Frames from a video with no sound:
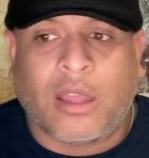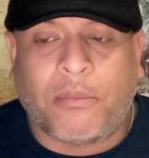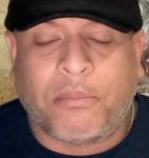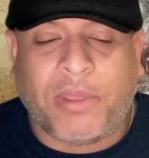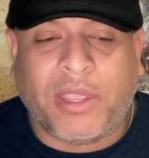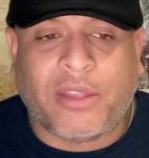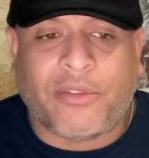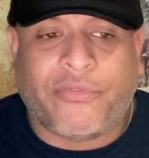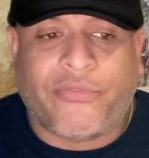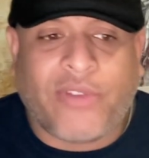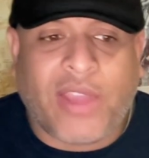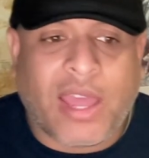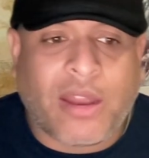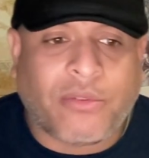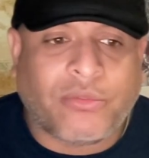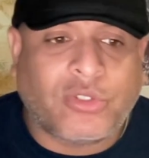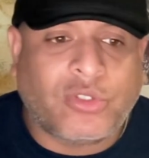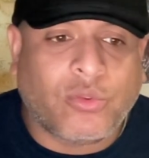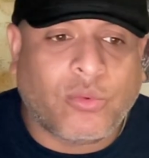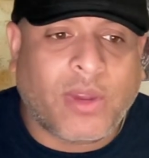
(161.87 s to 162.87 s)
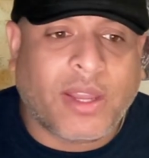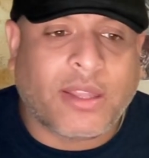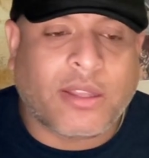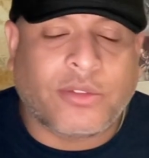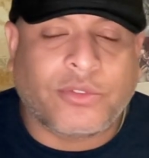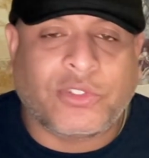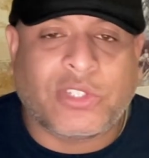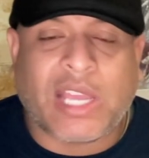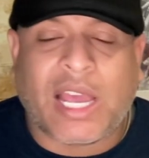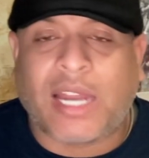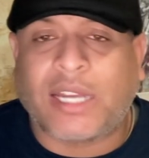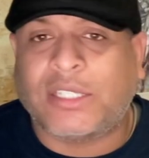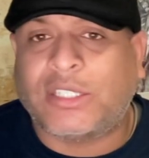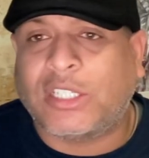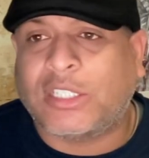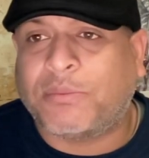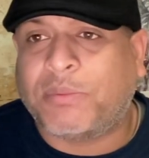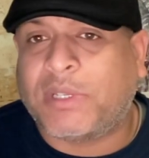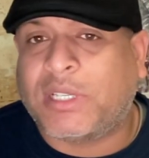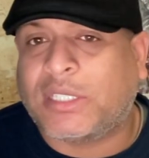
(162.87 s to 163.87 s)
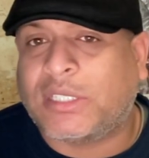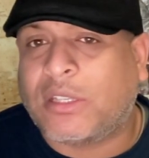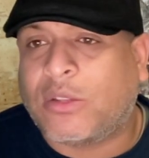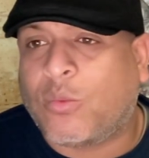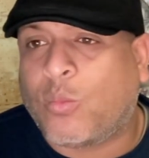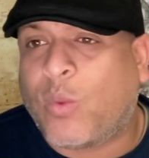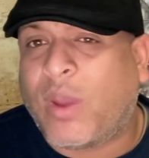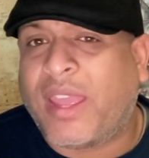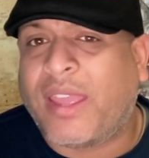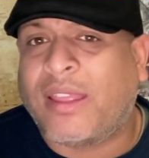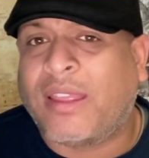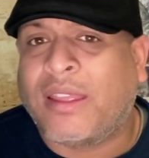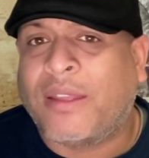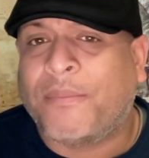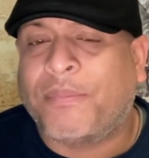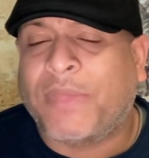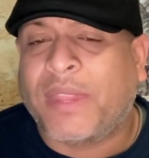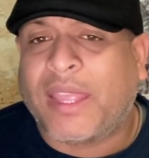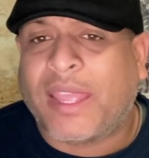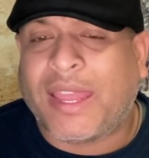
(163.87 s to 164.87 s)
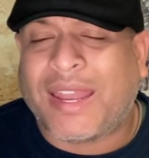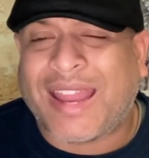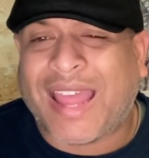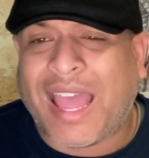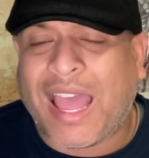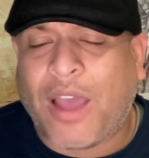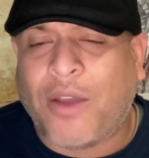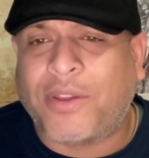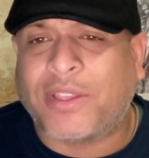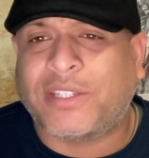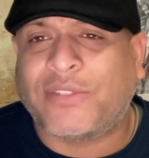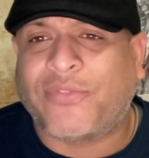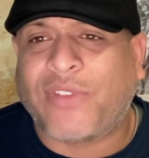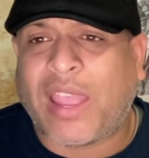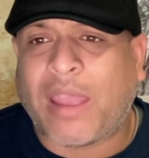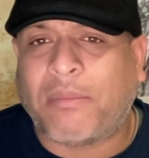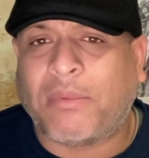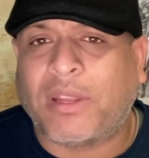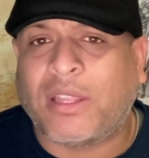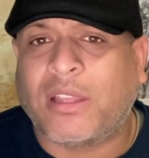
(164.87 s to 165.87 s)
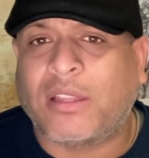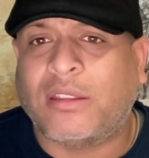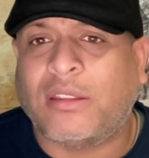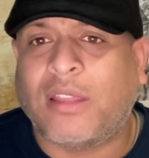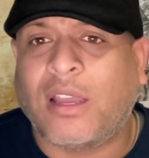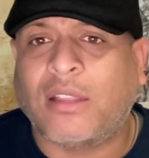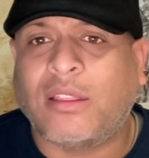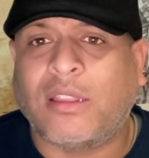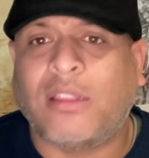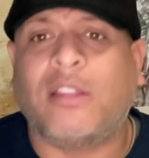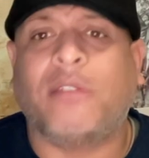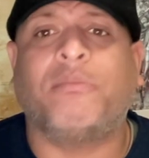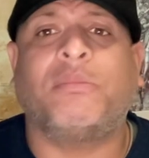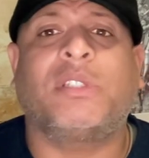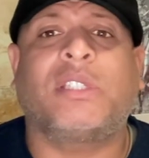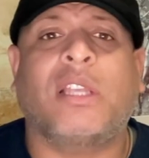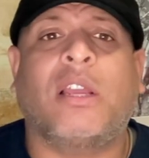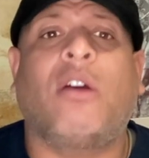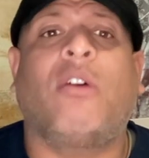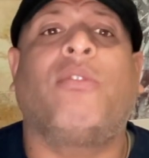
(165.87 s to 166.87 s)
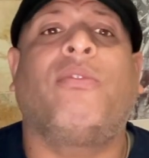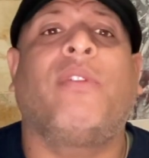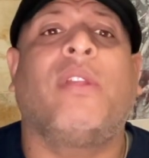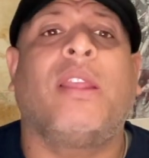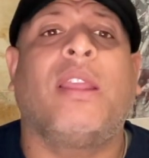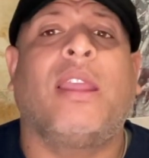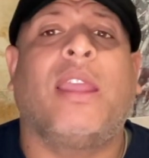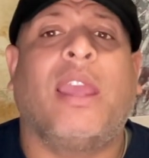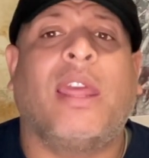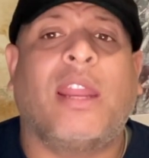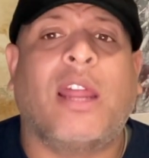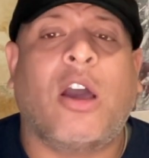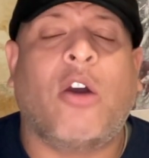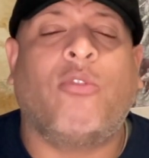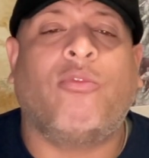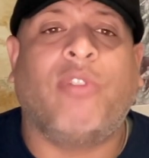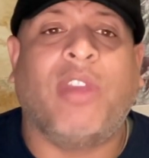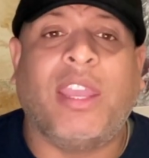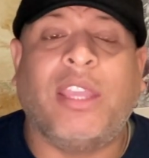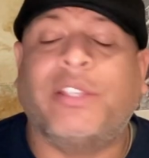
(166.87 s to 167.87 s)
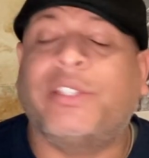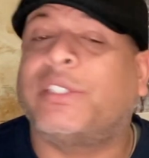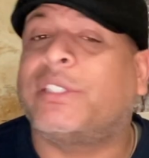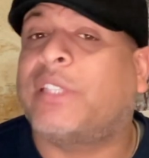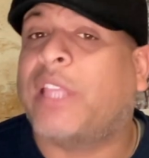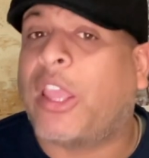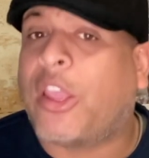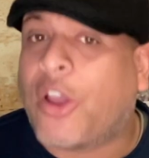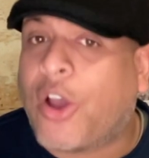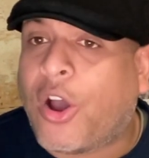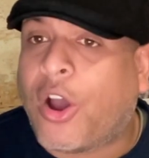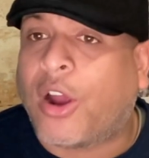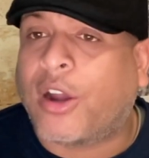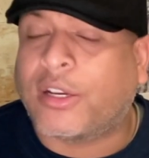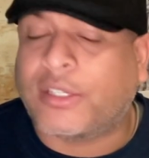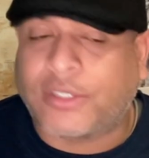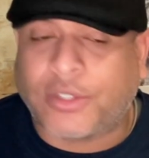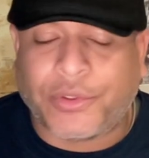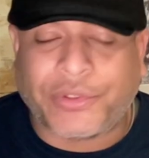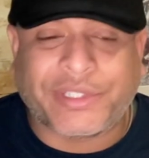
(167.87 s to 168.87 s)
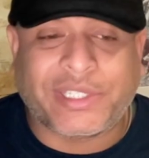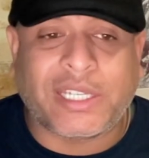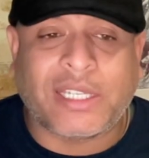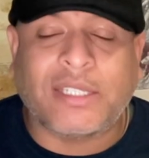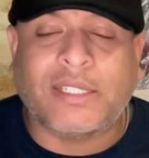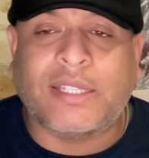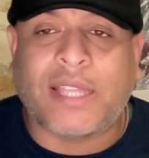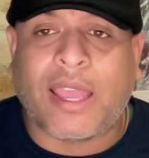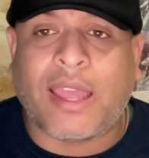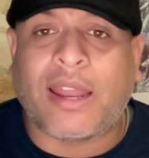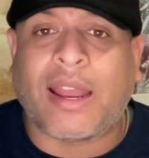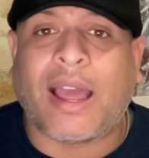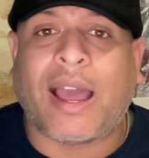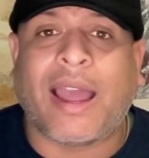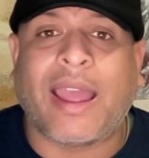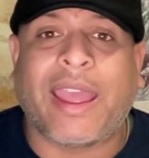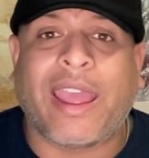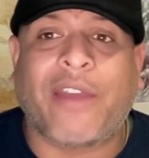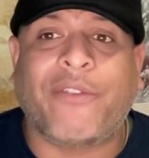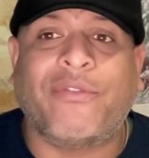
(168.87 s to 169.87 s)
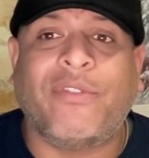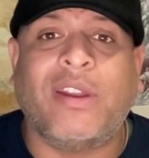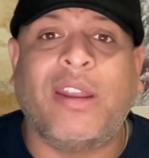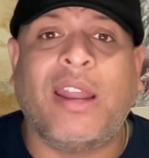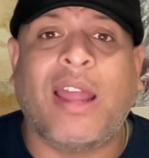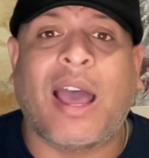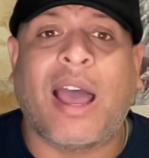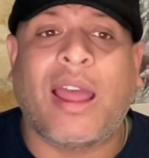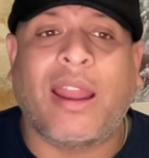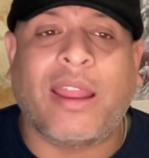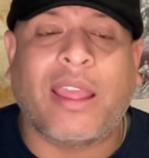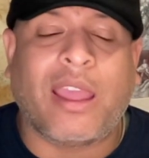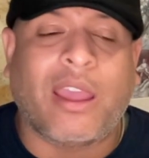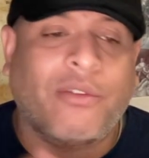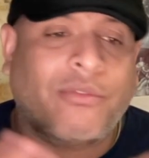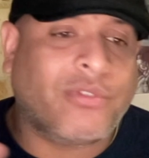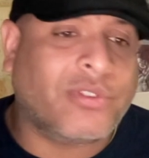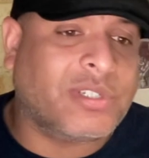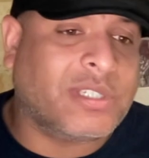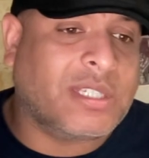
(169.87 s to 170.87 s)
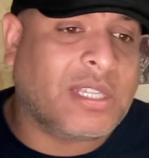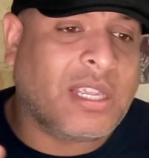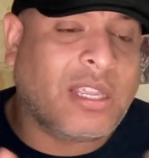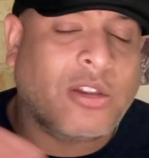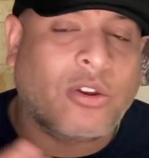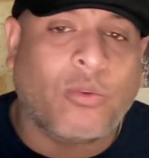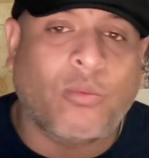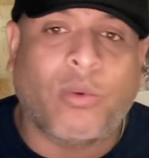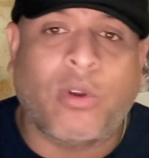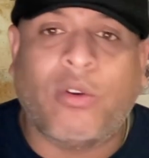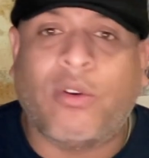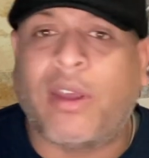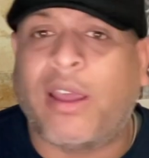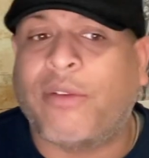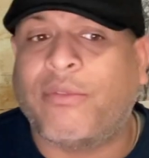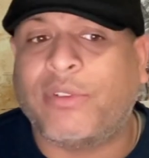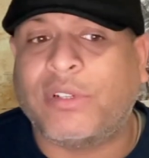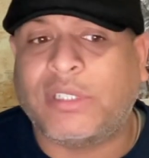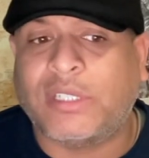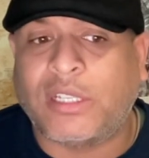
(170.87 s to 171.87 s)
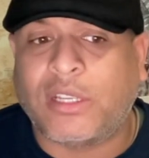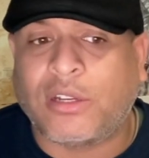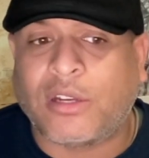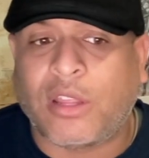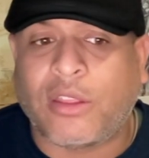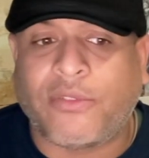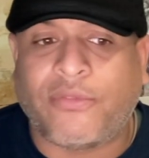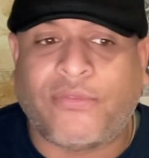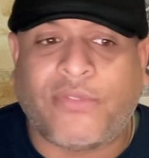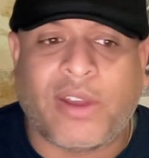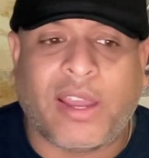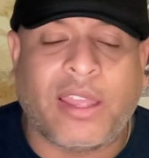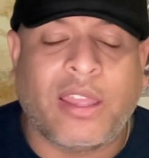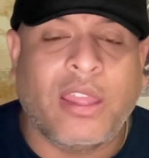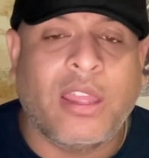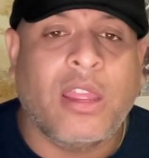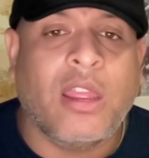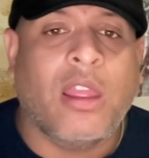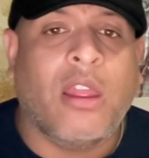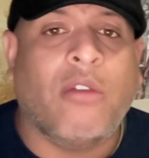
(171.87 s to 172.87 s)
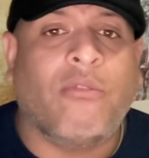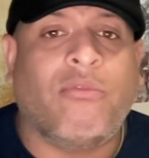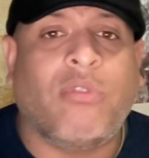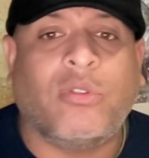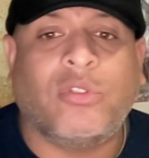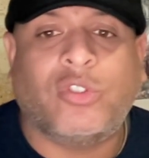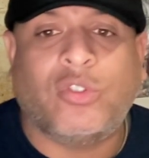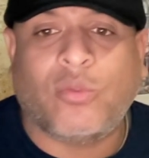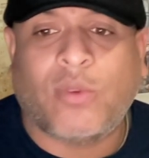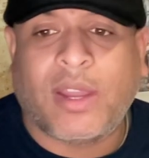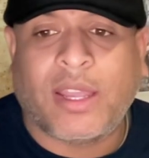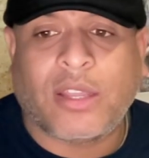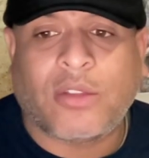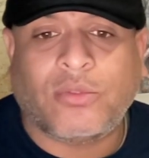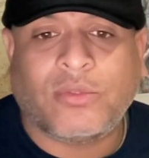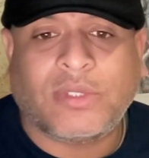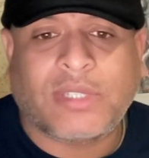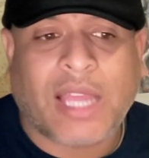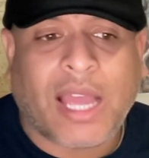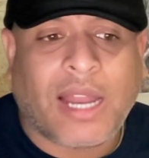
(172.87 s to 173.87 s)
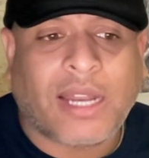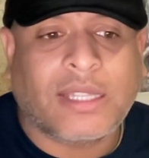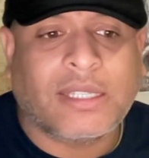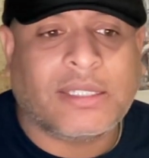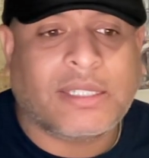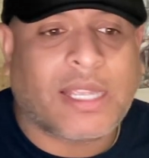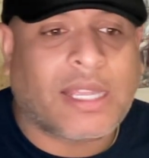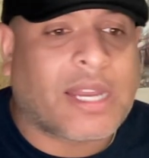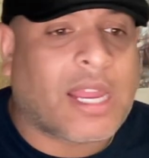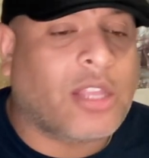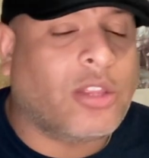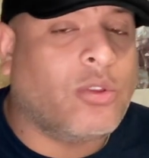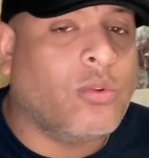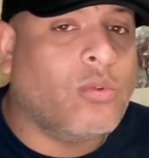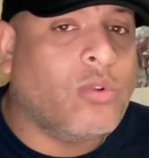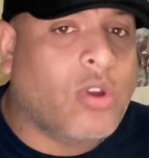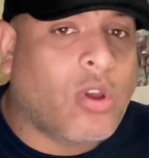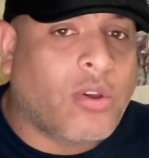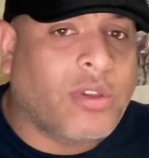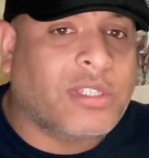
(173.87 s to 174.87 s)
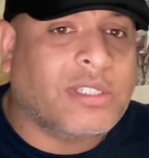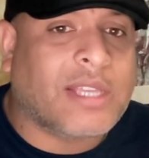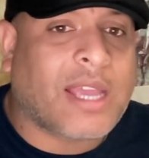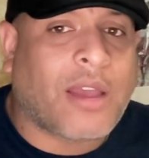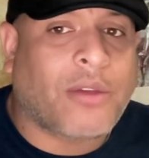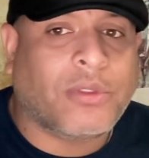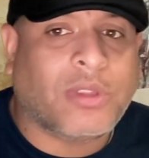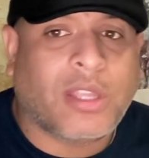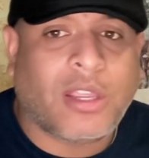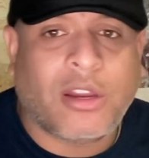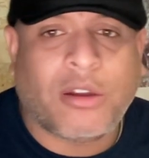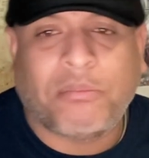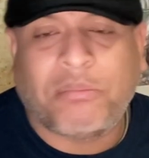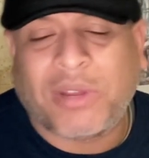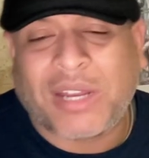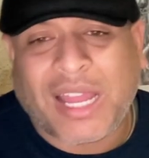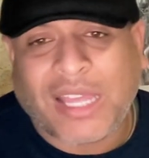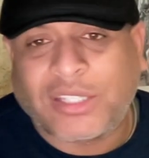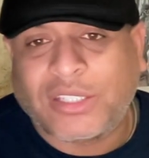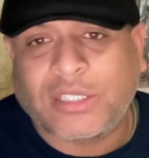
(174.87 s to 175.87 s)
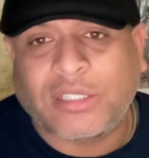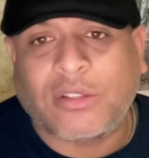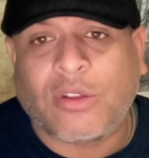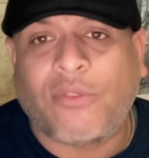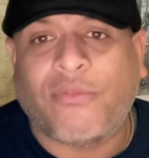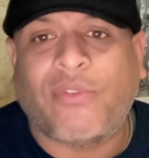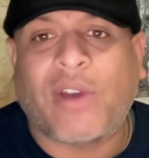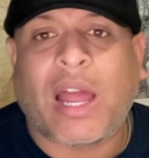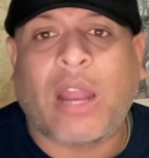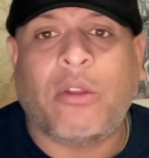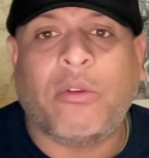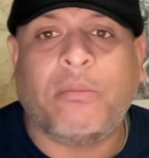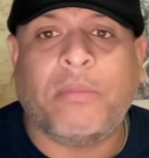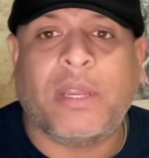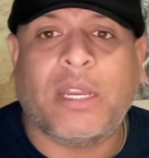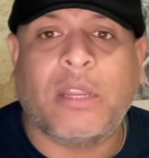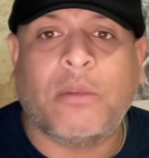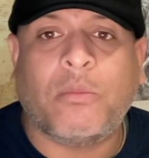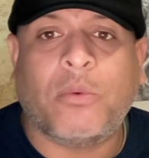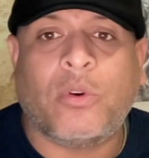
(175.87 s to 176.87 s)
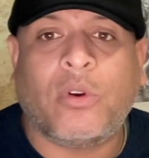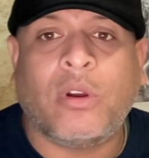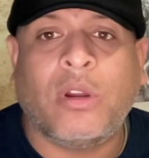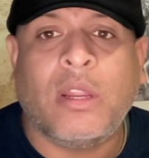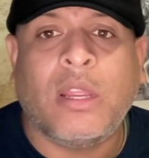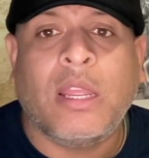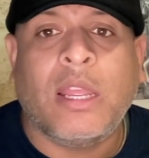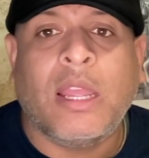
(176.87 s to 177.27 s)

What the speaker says: be a fan of Joet Gonzalez just because of the way and how his family conducted themselves and how racist they are. So since then, I have not ever seen or will ever see another fight from Joet Gonzalez, and I do know he's out there, but I just don't follow him anymore.